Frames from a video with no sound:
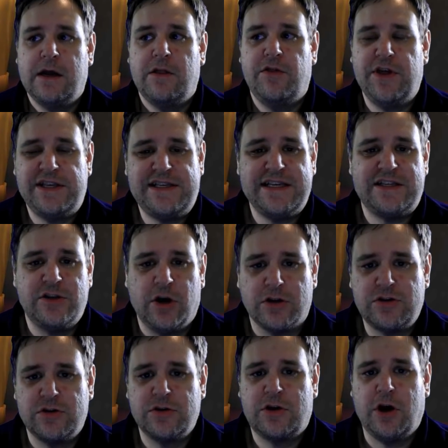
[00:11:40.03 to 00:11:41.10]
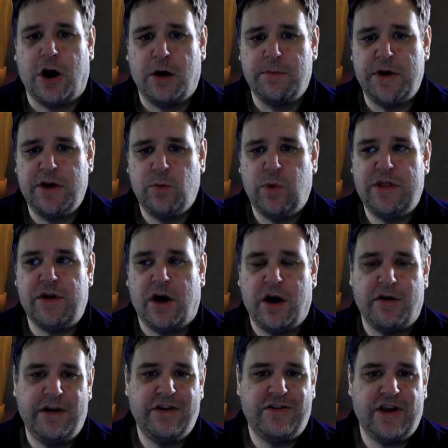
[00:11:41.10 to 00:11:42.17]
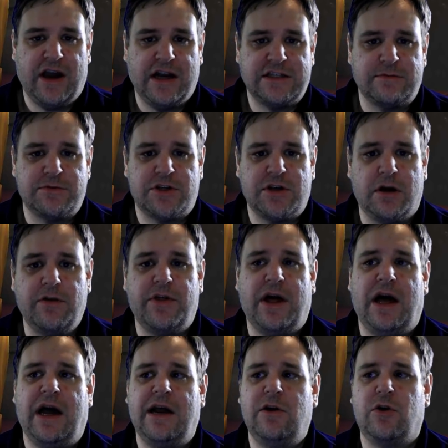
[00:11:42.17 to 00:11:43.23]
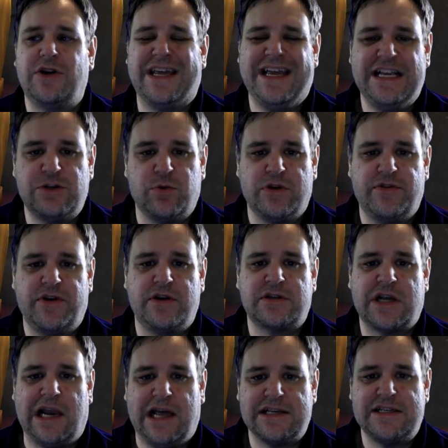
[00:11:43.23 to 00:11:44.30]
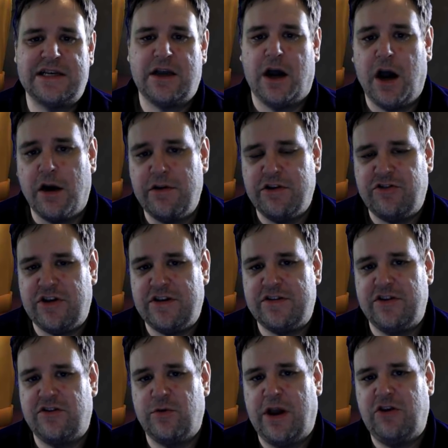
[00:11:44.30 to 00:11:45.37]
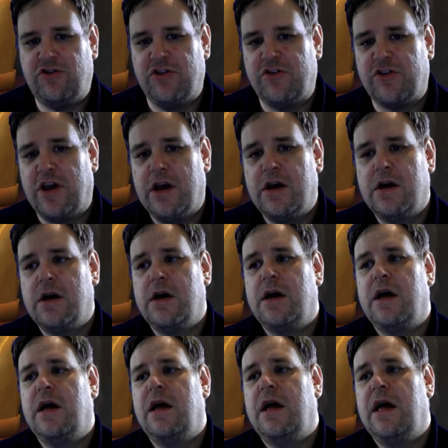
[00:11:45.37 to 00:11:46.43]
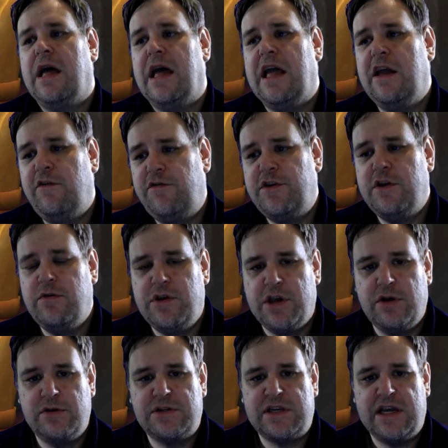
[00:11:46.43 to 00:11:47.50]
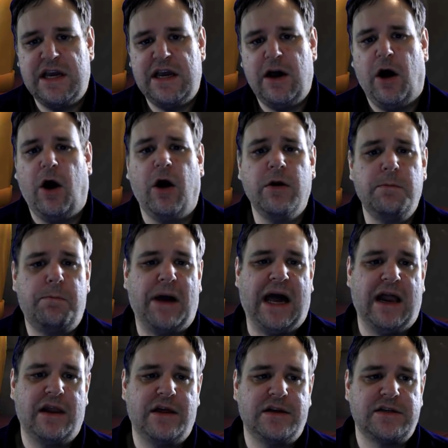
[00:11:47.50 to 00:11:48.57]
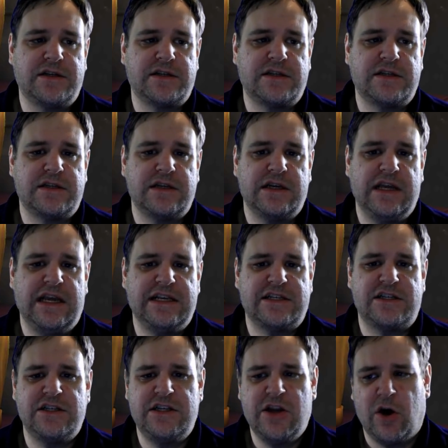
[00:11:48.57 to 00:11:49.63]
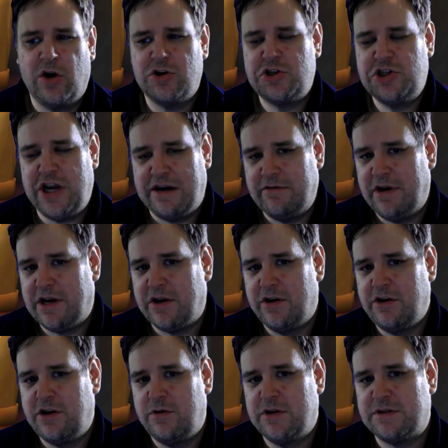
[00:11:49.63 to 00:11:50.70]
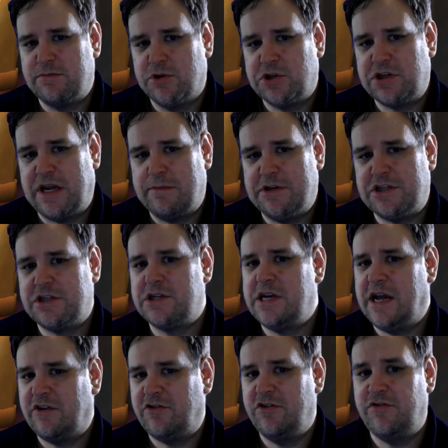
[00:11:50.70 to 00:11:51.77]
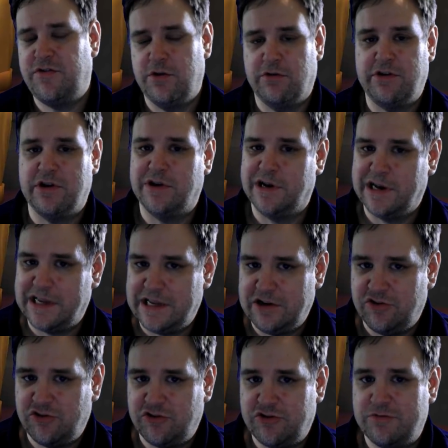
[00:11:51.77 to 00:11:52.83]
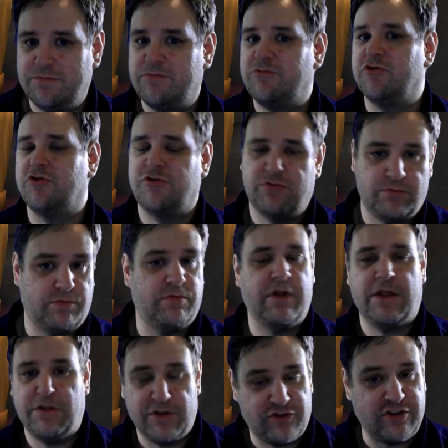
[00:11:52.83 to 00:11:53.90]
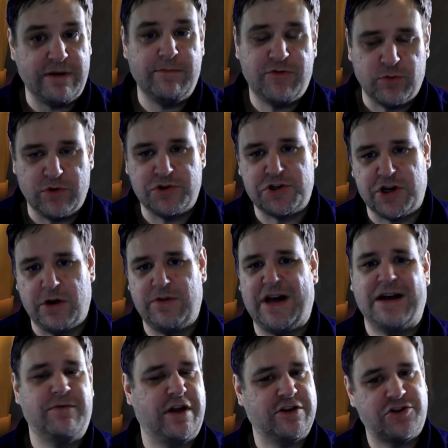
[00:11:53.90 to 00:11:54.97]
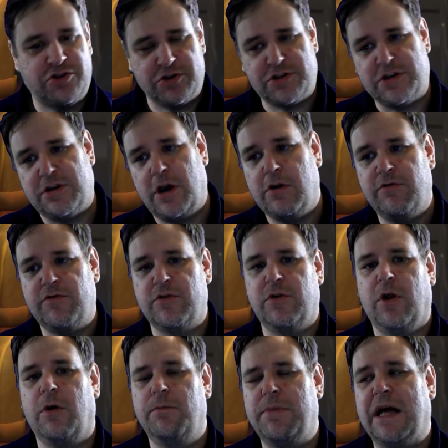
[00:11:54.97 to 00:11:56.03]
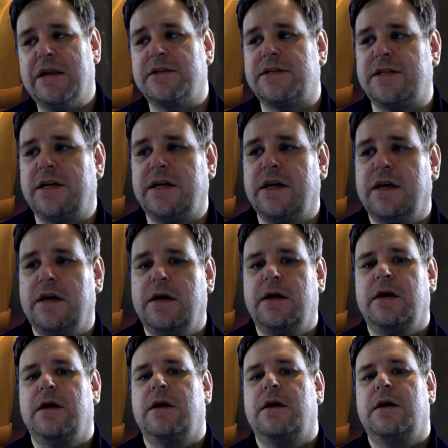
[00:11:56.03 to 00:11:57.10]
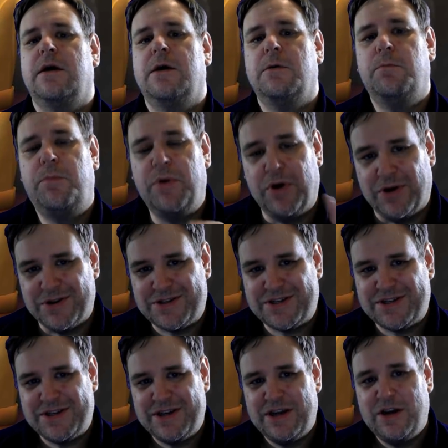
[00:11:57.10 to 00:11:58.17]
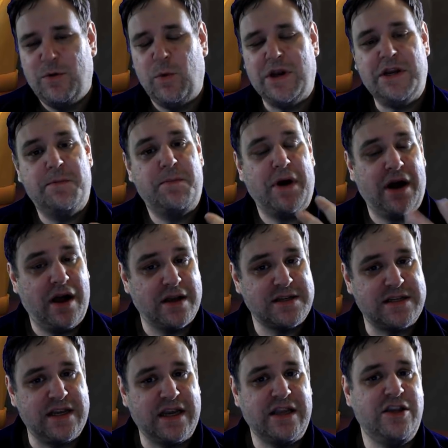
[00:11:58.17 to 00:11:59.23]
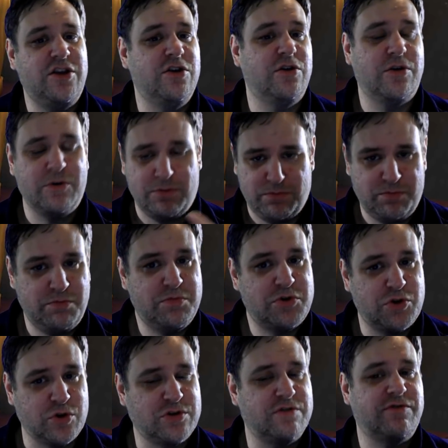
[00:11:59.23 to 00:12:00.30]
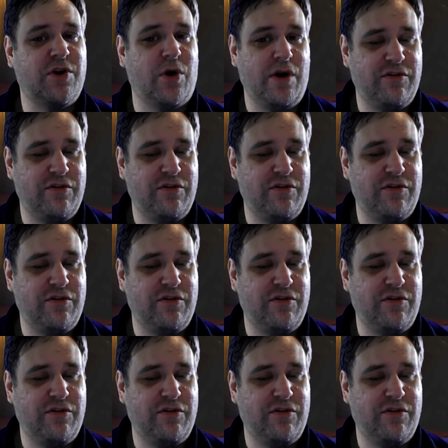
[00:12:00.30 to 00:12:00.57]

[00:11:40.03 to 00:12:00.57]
This is not uncommon with RNG items. Soul of the High Lord is one of those classic RNG situations. If you use it, on balance, it's not generally going to do as much damage as Liadrin's Fury Unleashed. Just the sims will show that. That's just an overall on balance thing. But when you're passing, you're sort of going